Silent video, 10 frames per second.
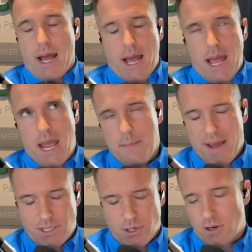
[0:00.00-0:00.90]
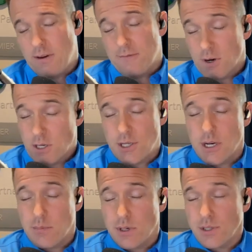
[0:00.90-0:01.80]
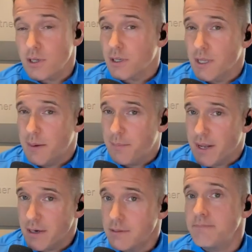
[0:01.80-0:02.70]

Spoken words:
It makes your conversion numbers look a lot better